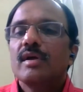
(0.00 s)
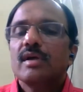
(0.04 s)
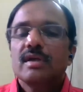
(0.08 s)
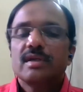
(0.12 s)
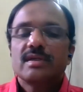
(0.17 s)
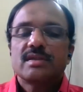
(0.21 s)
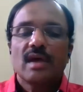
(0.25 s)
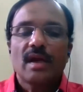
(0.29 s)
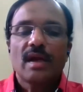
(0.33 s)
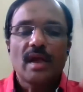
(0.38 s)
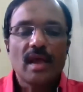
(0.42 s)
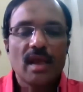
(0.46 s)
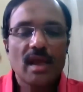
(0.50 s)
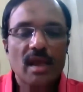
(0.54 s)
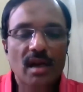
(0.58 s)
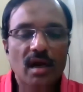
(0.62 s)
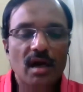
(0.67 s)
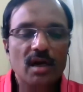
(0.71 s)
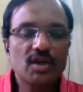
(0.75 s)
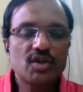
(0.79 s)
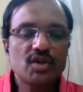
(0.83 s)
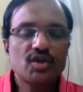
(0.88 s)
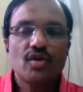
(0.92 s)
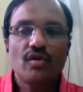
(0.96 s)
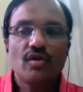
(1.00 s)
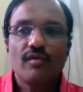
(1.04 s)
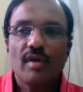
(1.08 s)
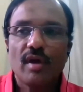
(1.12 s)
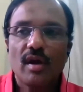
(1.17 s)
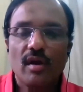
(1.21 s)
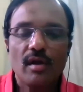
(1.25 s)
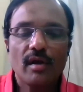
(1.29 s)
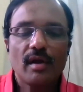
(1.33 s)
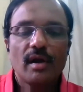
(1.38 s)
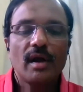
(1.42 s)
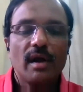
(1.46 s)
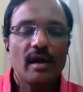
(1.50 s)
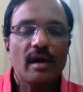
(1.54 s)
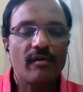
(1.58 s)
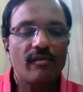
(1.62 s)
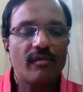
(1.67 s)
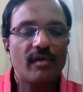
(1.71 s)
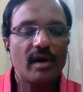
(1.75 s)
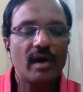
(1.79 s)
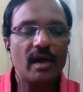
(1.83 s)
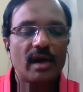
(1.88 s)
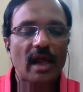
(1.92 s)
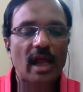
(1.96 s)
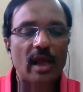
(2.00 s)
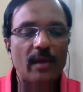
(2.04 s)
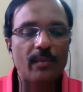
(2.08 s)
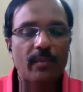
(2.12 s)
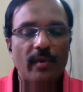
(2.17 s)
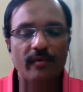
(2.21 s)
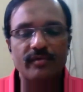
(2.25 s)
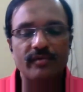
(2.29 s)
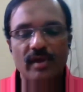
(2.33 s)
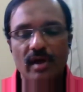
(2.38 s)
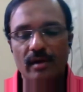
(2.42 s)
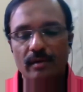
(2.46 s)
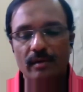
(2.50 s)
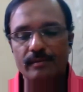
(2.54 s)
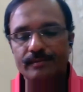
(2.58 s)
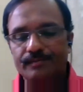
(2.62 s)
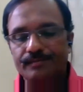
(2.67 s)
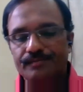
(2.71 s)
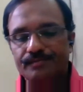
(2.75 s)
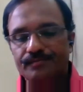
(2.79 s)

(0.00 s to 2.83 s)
Sir, here also we are looking different type of the